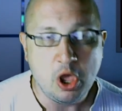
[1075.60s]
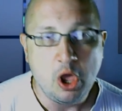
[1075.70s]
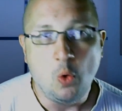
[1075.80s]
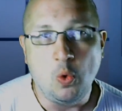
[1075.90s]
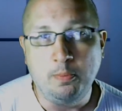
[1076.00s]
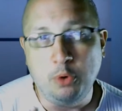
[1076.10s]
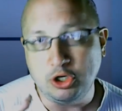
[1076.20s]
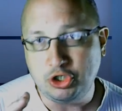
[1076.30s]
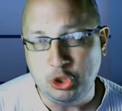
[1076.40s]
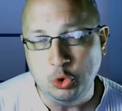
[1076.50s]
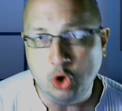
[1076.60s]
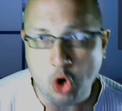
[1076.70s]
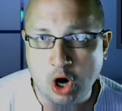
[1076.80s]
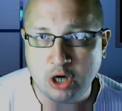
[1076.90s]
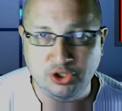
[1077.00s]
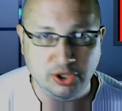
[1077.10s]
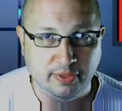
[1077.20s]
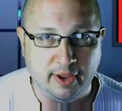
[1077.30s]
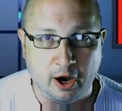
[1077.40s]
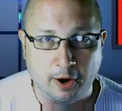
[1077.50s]
We put 2 cars in
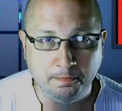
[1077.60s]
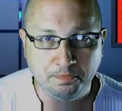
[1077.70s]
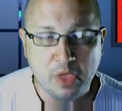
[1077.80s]
there,